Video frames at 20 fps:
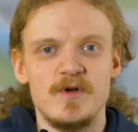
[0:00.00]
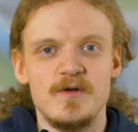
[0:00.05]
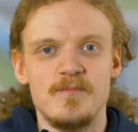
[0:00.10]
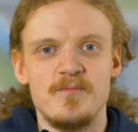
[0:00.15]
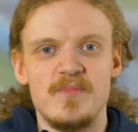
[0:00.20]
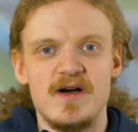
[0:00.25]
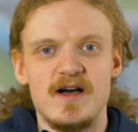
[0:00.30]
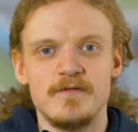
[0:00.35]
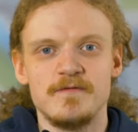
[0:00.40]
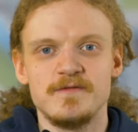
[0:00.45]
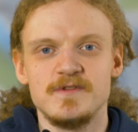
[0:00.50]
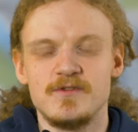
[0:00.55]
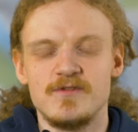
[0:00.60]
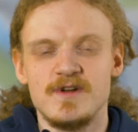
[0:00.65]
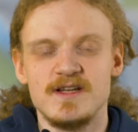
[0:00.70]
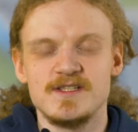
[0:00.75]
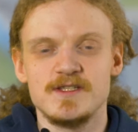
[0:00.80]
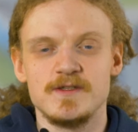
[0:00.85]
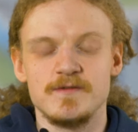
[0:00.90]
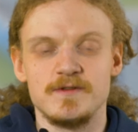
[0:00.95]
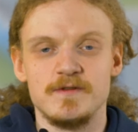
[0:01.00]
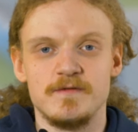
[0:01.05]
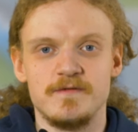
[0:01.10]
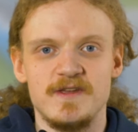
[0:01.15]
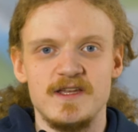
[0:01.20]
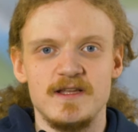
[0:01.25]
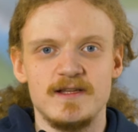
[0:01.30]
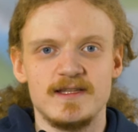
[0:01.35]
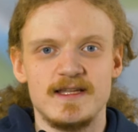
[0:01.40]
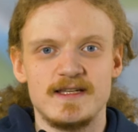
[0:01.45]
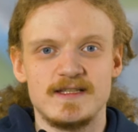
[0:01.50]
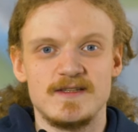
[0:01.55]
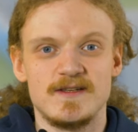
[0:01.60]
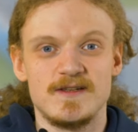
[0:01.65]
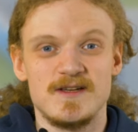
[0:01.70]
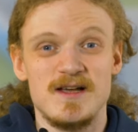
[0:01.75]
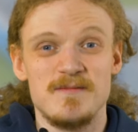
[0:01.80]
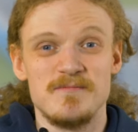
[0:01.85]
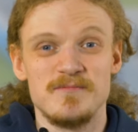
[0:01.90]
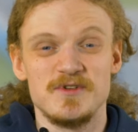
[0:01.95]
above the rest of the field, like the
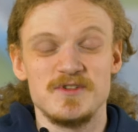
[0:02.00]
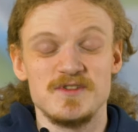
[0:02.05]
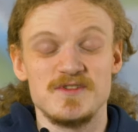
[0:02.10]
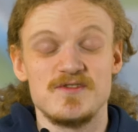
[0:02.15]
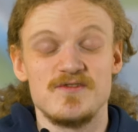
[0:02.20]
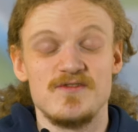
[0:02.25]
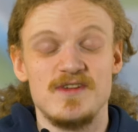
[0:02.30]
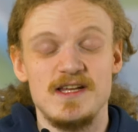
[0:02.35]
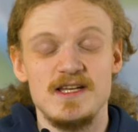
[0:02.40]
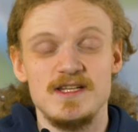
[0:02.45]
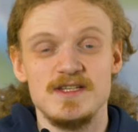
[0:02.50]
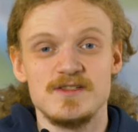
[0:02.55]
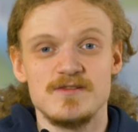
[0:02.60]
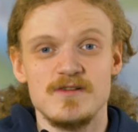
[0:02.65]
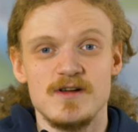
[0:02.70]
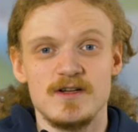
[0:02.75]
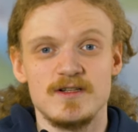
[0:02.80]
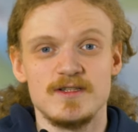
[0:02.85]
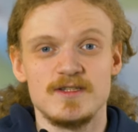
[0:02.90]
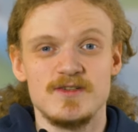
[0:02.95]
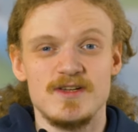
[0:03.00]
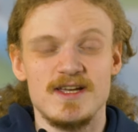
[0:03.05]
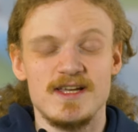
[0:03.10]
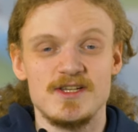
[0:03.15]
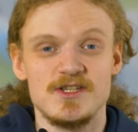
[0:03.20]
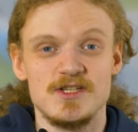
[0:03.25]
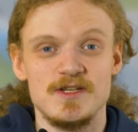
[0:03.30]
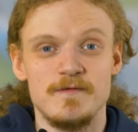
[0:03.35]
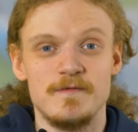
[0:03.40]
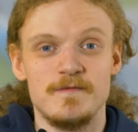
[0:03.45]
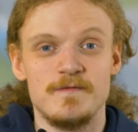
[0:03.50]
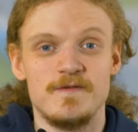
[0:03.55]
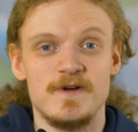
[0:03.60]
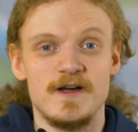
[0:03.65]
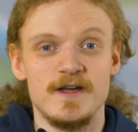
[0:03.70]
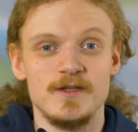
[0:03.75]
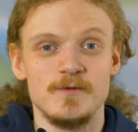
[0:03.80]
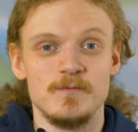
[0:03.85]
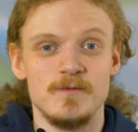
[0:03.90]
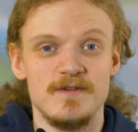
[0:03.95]
Campos really struggled to actually
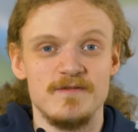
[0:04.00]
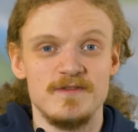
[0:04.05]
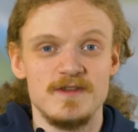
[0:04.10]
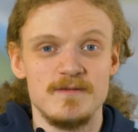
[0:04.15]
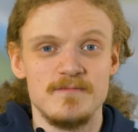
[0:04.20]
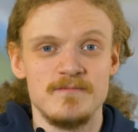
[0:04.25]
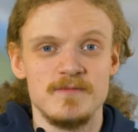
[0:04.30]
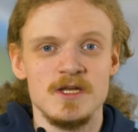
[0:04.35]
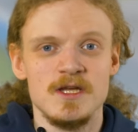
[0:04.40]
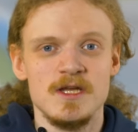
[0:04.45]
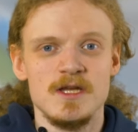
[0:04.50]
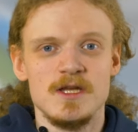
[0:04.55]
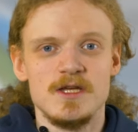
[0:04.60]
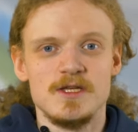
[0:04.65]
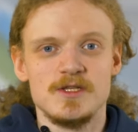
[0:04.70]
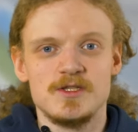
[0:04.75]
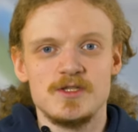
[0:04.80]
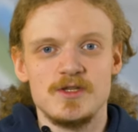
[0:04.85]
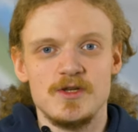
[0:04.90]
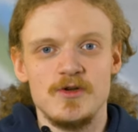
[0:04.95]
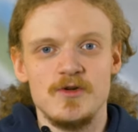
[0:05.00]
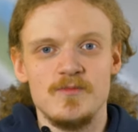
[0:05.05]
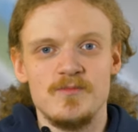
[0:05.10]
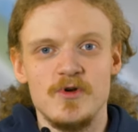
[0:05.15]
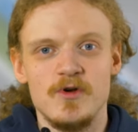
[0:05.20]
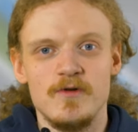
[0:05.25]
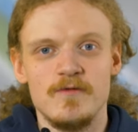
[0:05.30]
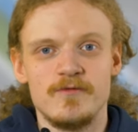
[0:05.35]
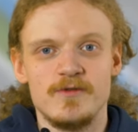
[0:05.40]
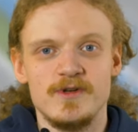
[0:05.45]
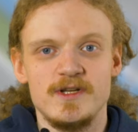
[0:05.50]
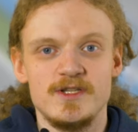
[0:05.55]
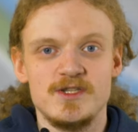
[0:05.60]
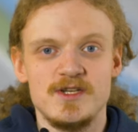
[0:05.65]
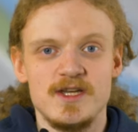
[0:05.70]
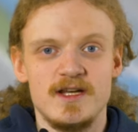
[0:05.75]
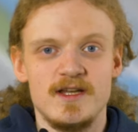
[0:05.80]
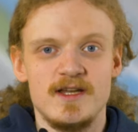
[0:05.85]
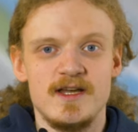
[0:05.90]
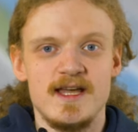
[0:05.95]
fight with them. So both
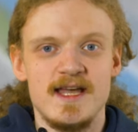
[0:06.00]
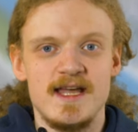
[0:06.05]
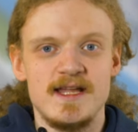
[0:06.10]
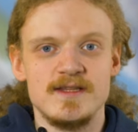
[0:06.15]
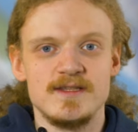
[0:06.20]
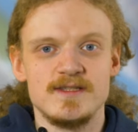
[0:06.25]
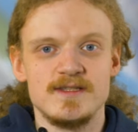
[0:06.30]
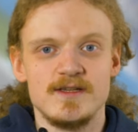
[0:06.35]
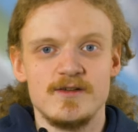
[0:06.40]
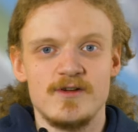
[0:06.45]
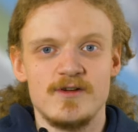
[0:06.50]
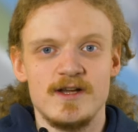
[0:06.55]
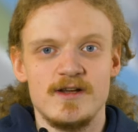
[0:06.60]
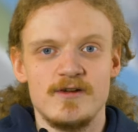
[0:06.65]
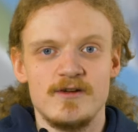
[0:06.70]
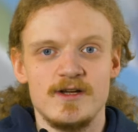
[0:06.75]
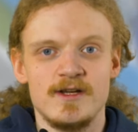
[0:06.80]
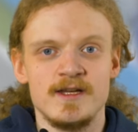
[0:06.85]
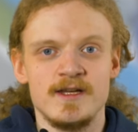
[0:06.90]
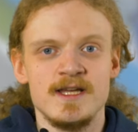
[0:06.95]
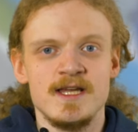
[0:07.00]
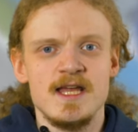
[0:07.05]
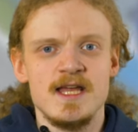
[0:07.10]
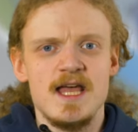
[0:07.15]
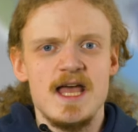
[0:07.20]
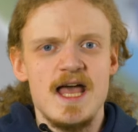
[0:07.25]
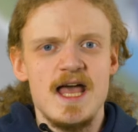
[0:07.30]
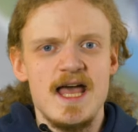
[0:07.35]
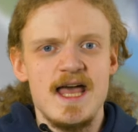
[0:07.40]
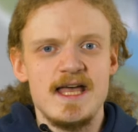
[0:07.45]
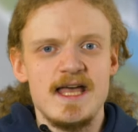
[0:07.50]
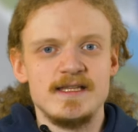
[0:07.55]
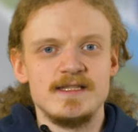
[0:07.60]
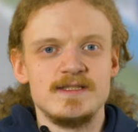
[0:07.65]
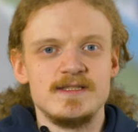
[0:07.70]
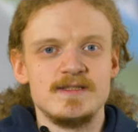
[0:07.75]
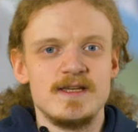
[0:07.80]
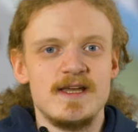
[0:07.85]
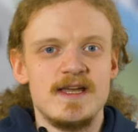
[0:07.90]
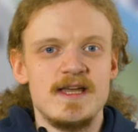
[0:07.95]
Rinichella and Sangrera
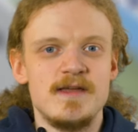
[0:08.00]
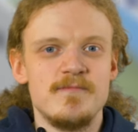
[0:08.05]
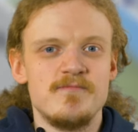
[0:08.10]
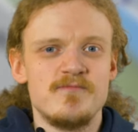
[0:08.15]
had a